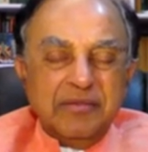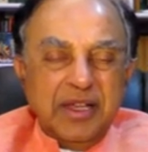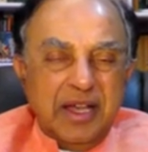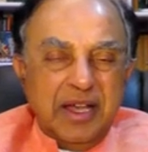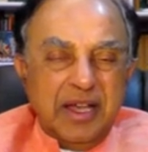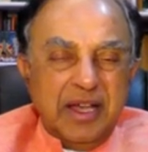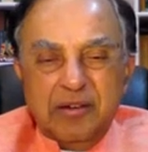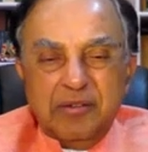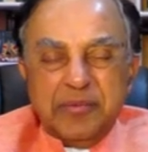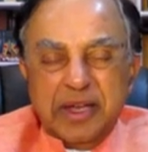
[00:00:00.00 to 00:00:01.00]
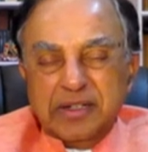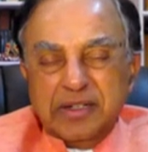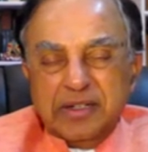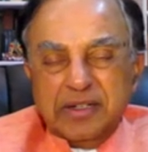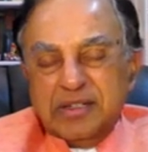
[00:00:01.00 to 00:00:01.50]
We have in our
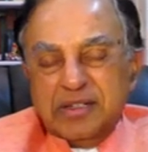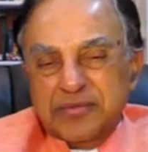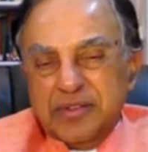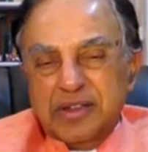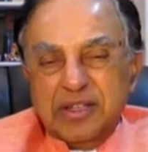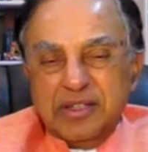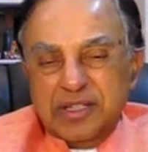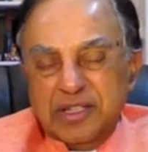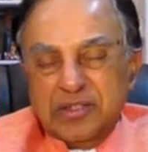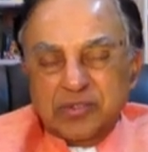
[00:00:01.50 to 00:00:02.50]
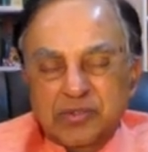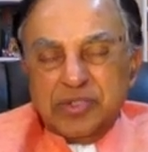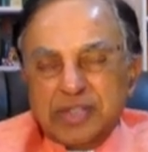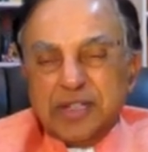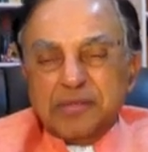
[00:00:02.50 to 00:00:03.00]
panel itself these two
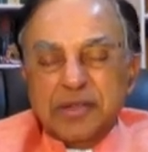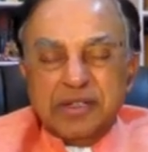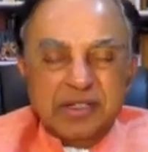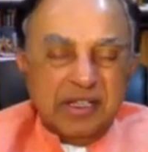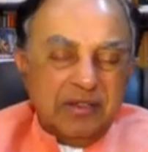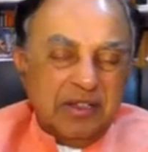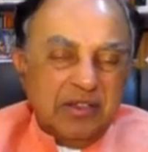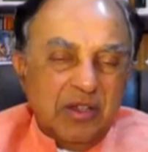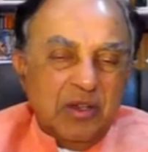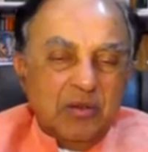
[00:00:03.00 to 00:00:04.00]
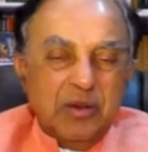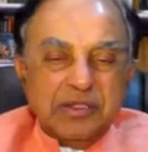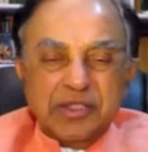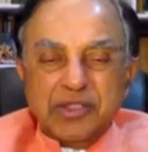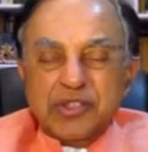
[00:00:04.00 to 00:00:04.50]
gentlemen,
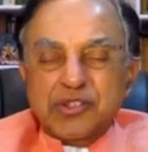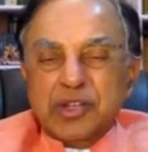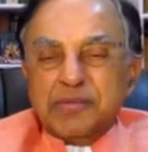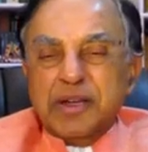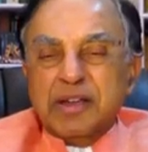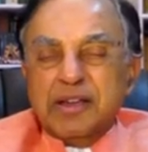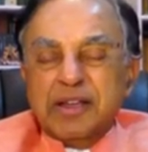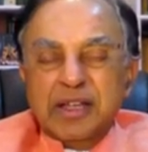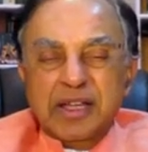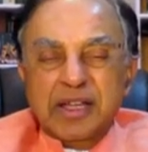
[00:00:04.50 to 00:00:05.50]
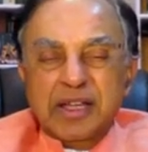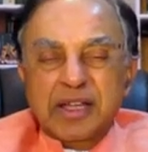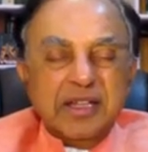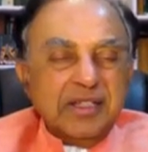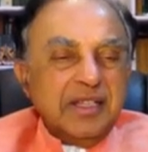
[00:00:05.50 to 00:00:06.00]
one Satish Sharma
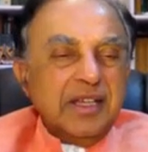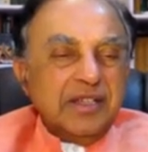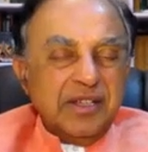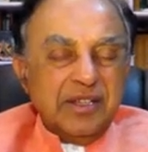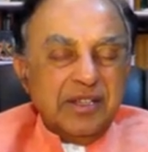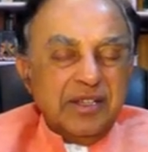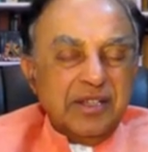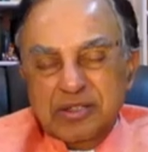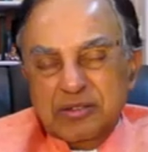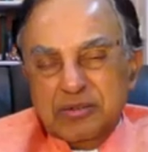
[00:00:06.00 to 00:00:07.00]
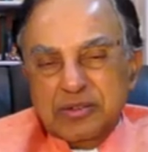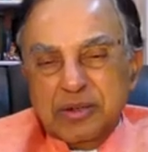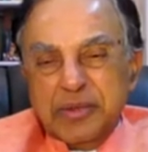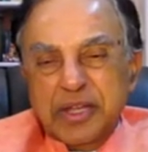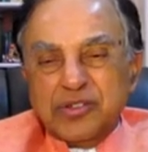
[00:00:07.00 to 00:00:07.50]
and the other is
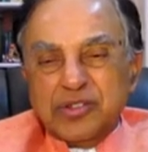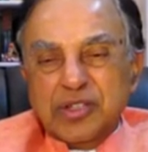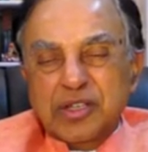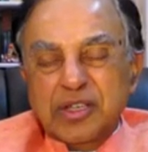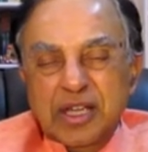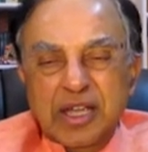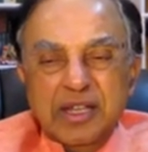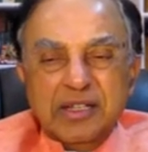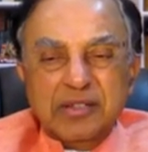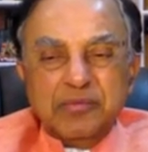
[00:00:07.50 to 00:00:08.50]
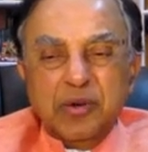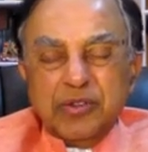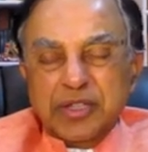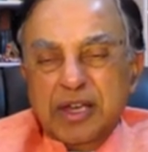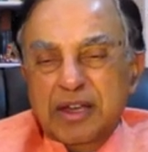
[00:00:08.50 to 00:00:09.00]
Ramesh, and both